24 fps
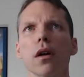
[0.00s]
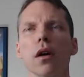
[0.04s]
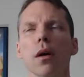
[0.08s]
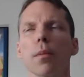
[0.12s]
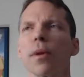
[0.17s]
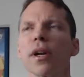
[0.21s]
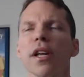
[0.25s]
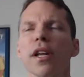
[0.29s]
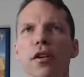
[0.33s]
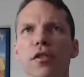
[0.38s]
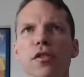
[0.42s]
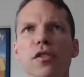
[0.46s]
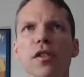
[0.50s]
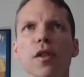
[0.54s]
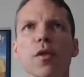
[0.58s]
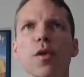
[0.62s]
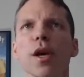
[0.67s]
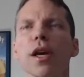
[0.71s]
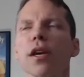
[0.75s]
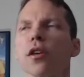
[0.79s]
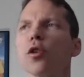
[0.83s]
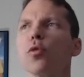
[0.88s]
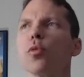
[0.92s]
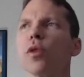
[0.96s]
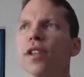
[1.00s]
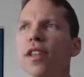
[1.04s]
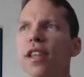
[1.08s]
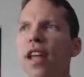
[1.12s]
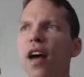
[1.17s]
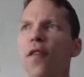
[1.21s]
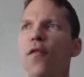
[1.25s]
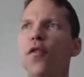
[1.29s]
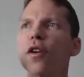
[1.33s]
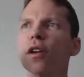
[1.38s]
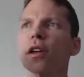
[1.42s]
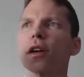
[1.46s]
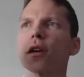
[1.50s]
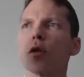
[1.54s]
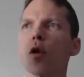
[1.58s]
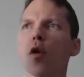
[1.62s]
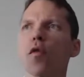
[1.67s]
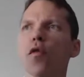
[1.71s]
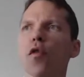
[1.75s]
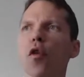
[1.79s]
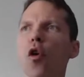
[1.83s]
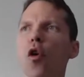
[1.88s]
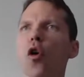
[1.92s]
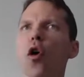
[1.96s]
But here's the thing, you would never get
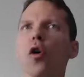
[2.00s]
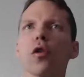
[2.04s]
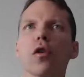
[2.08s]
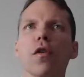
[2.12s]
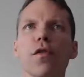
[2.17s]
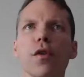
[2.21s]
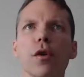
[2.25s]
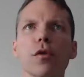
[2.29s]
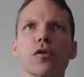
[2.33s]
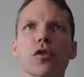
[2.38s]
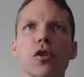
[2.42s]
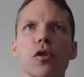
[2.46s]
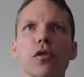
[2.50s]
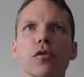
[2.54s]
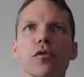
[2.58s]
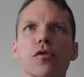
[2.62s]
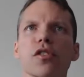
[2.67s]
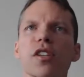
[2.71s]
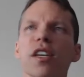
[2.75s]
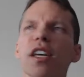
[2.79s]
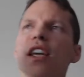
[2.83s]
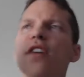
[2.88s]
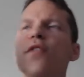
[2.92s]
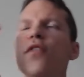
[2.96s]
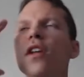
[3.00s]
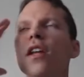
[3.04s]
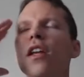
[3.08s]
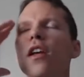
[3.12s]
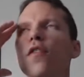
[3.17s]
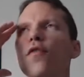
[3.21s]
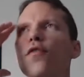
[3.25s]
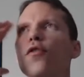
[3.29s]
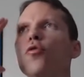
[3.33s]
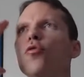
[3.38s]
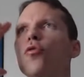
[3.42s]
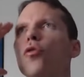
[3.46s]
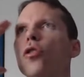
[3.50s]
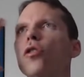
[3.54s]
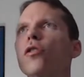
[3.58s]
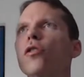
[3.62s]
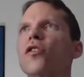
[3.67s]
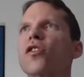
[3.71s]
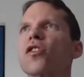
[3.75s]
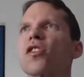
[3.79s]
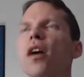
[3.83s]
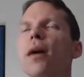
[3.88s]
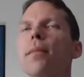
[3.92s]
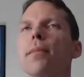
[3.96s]
over all of those hurdles, even if you
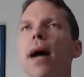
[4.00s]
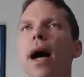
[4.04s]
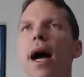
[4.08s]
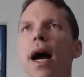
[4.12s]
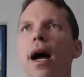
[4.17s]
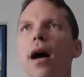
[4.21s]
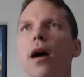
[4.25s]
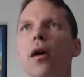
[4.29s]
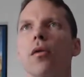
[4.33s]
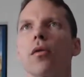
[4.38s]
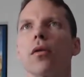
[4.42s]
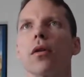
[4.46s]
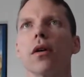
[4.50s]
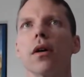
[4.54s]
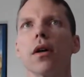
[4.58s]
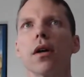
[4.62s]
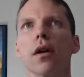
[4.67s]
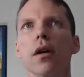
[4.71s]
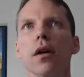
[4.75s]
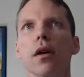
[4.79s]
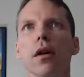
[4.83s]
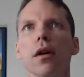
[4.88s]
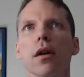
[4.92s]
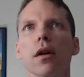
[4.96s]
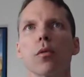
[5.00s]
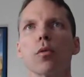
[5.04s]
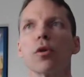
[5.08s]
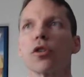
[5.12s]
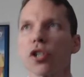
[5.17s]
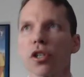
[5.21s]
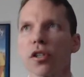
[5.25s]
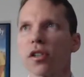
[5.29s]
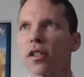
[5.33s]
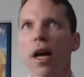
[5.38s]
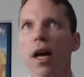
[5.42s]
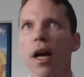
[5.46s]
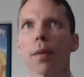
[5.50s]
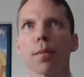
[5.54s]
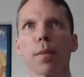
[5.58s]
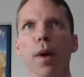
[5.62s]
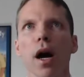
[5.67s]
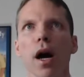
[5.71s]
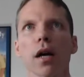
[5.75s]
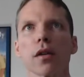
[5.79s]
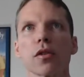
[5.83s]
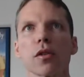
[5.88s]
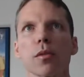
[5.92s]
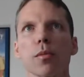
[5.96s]
could somehow, which is not
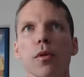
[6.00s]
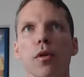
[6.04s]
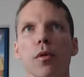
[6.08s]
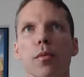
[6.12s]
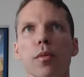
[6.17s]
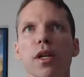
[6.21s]
possible.